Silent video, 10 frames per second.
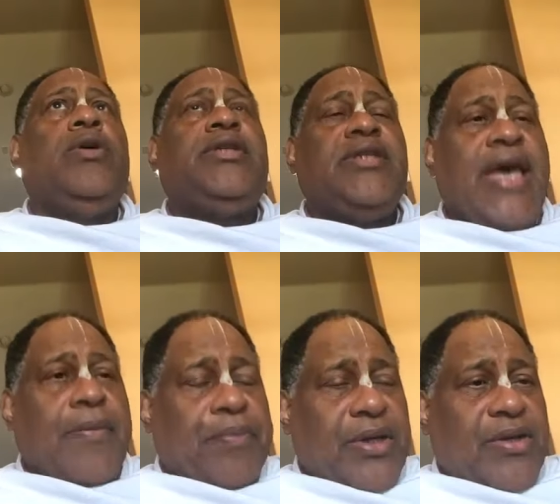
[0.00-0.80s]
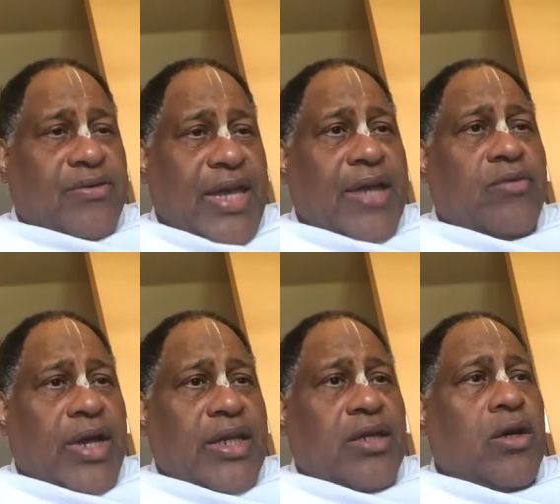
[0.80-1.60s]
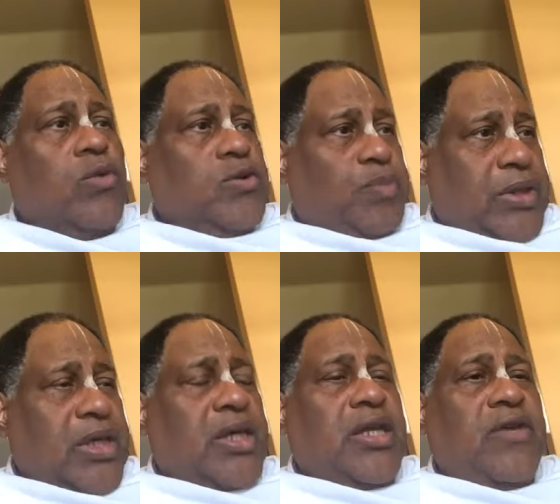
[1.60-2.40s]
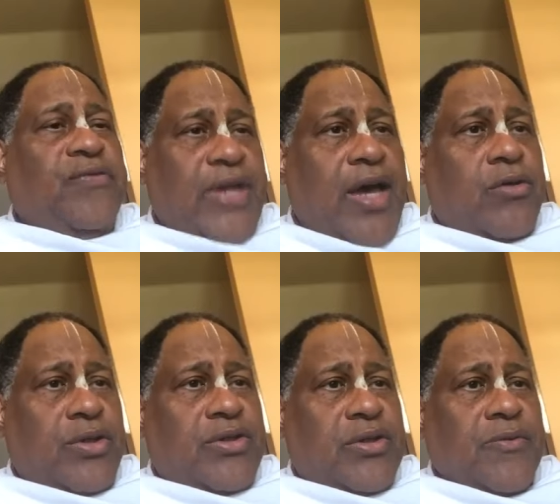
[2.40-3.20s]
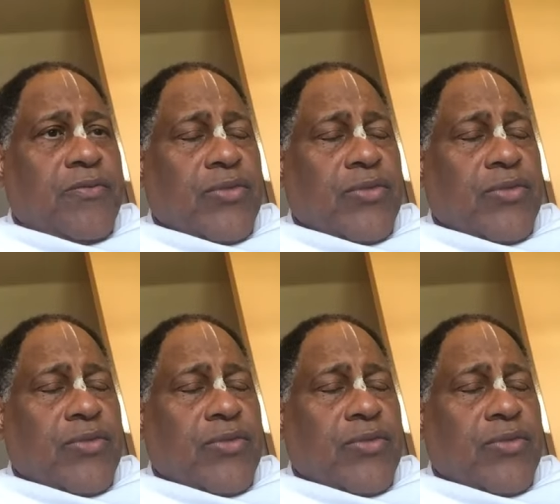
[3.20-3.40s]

what has happened is that Radhika was picking any flowers,